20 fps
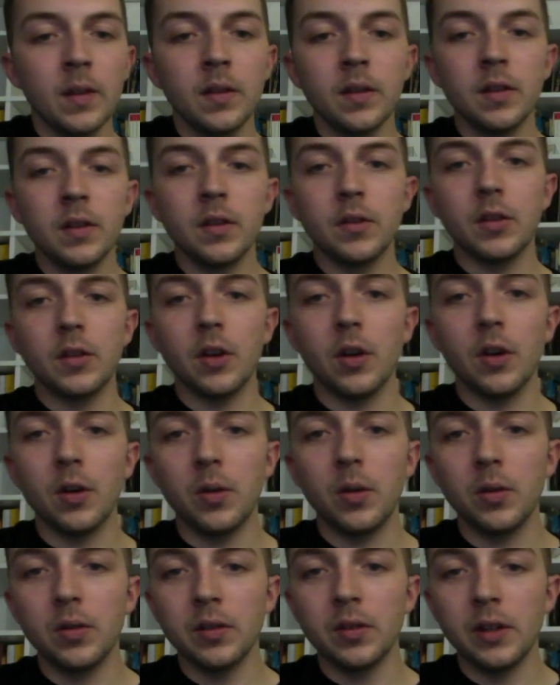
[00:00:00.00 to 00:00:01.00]

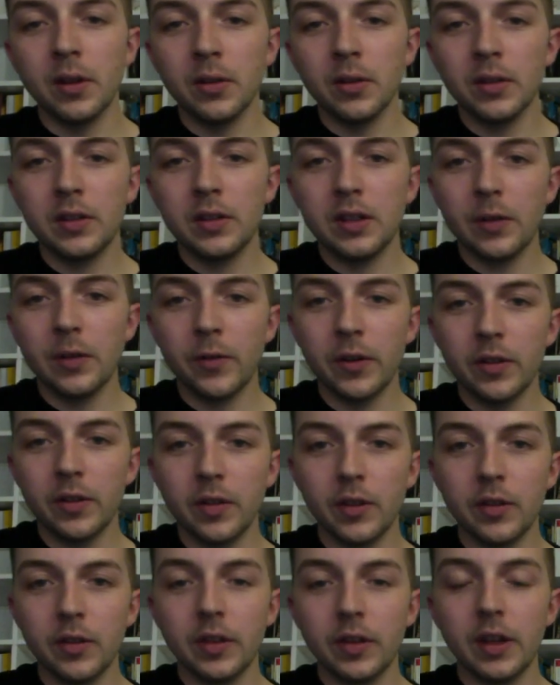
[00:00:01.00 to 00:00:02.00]
So the only
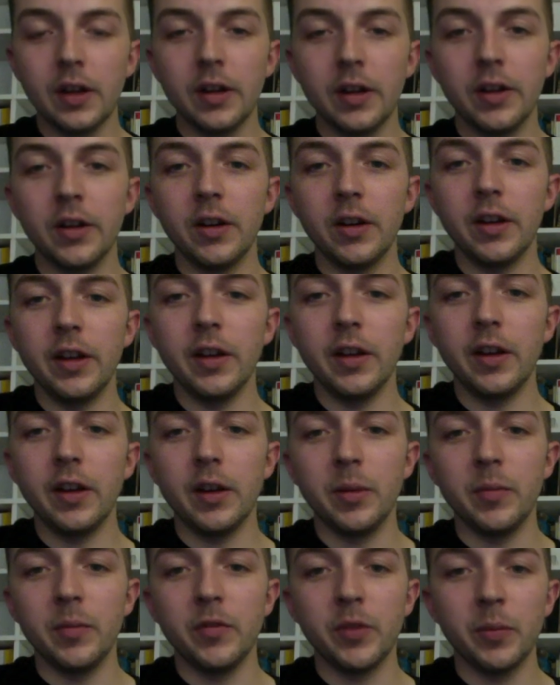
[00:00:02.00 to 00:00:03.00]
differences there
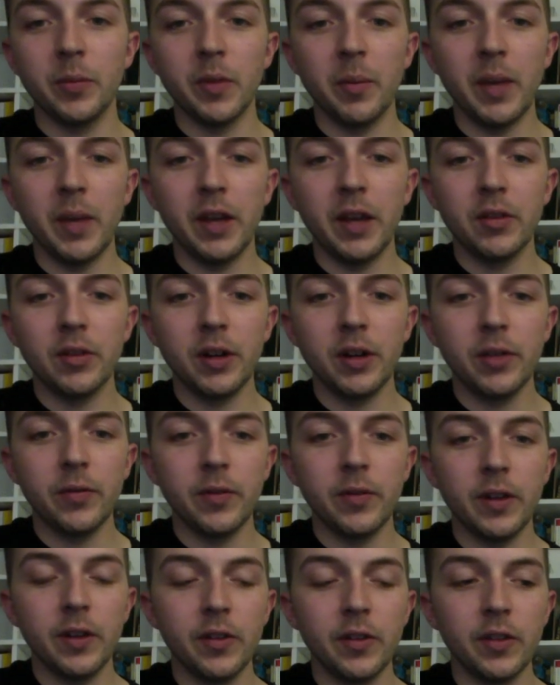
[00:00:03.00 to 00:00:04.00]
from the main riff
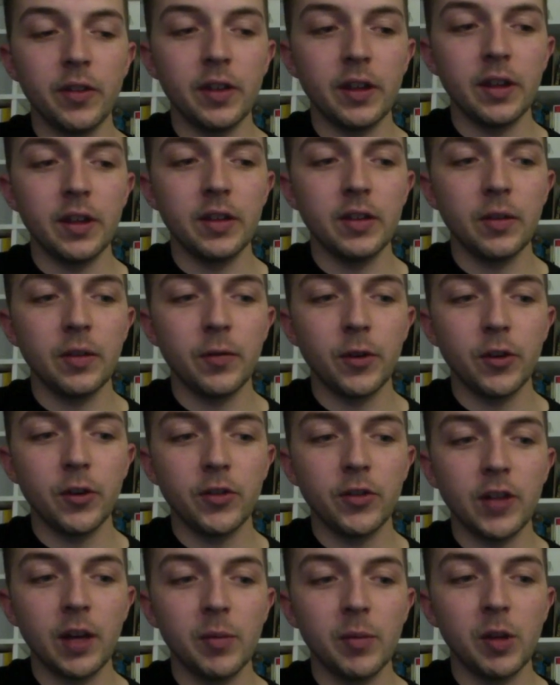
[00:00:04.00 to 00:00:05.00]
is that the first
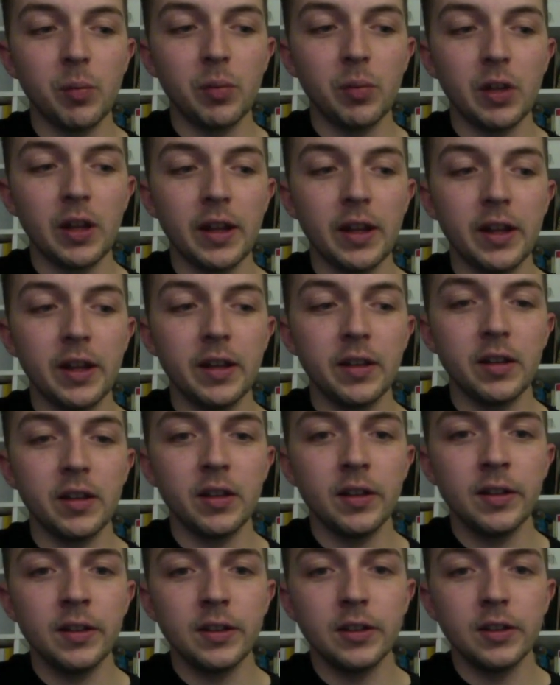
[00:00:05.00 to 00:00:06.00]
time you play it,
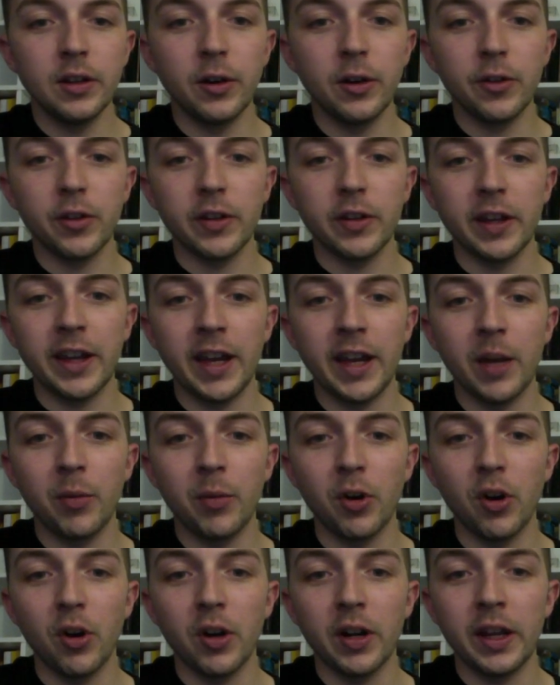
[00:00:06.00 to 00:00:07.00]
you notice on that hammer
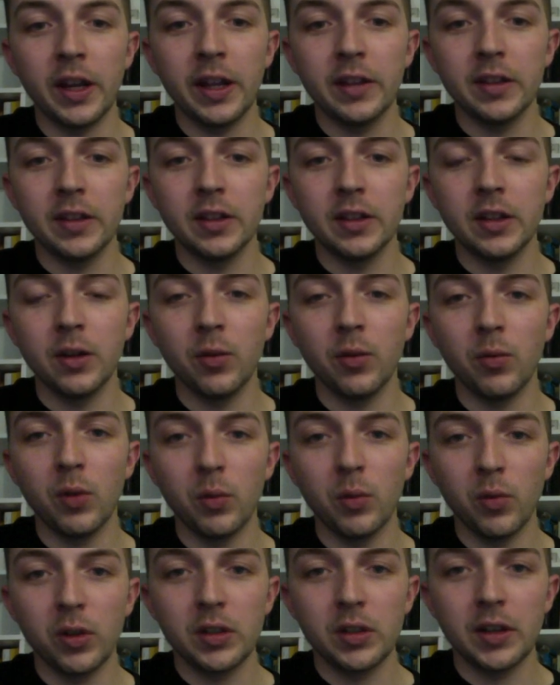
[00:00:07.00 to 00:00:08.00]
on, I hit the note one
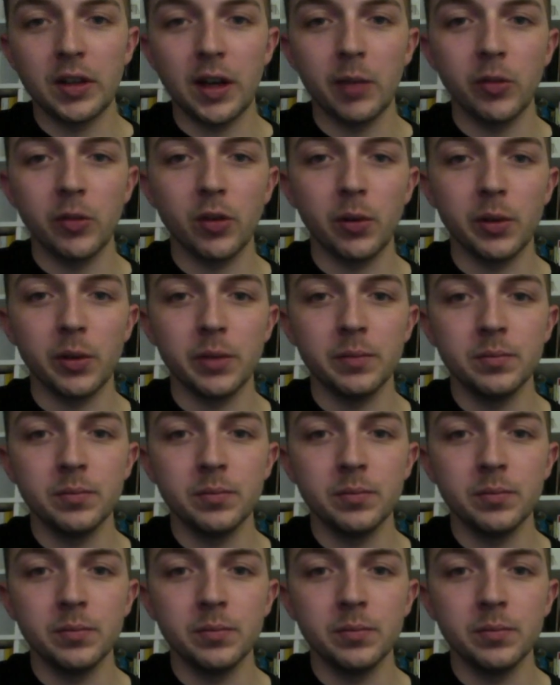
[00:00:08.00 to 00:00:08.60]
more time, so I went.